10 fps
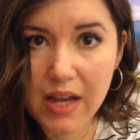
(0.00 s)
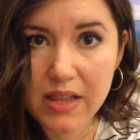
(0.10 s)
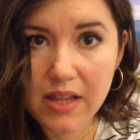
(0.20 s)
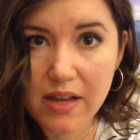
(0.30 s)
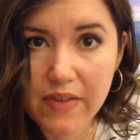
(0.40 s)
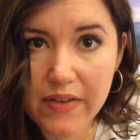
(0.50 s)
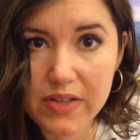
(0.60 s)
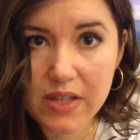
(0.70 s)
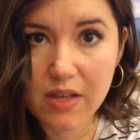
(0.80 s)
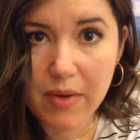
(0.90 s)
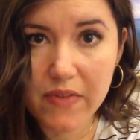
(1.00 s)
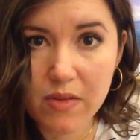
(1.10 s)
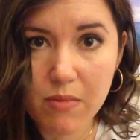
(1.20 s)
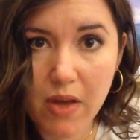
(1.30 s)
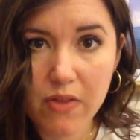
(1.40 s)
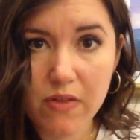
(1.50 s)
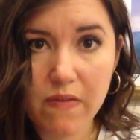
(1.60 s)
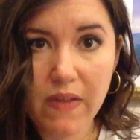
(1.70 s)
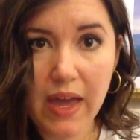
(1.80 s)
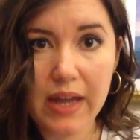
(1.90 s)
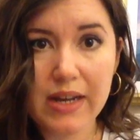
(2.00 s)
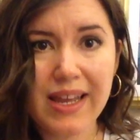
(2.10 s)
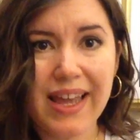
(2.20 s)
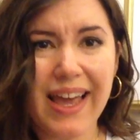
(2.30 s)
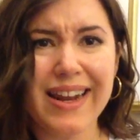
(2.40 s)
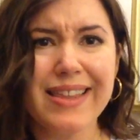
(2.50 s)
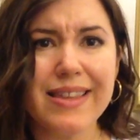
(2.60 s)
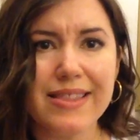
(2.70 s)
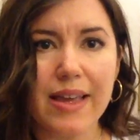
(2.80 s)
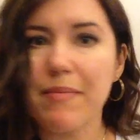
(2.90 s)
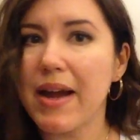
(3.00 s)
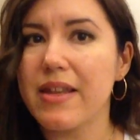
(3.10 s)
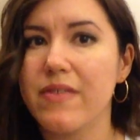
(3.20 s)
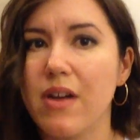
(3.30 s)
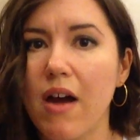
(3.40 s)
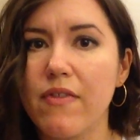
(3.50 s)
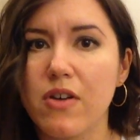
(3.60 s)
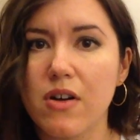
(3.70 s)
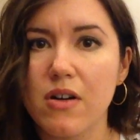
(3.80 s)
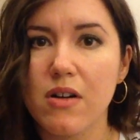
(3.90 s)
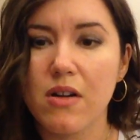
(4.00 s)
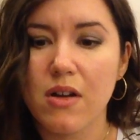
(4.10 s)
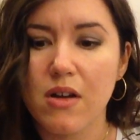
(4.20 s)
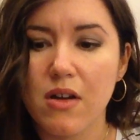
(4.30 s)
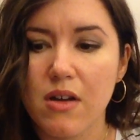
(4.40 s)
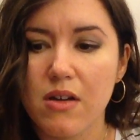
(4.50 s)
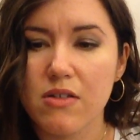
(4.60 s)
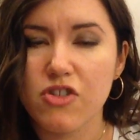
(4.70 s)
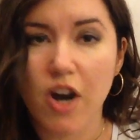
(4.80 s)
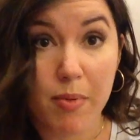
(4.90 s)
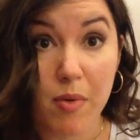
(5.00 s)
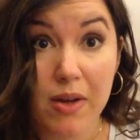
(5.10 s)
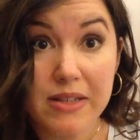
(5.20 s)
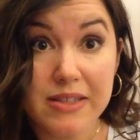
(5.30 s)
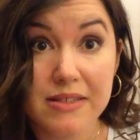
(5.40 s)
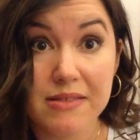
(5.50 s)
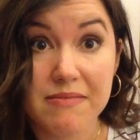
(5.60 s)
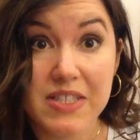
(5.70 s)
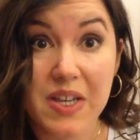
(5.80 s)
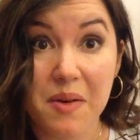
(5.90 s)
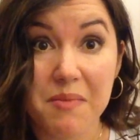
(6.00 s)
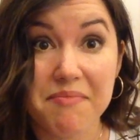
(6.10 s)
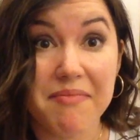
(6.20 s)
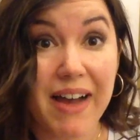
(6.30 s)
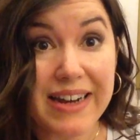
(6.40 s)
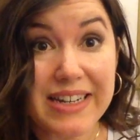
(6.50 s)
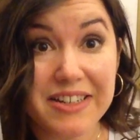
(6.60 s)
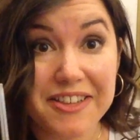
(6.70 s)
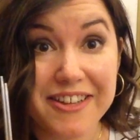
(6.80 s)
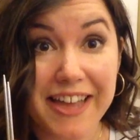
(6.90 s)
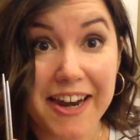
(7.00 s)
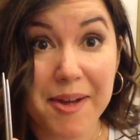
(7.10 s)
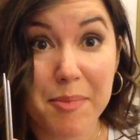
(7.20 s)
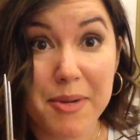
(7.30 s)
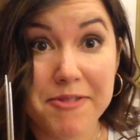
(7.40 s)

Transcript: I love everything about them other than that, and I think they might even offer sharper ones, so I need to look that up.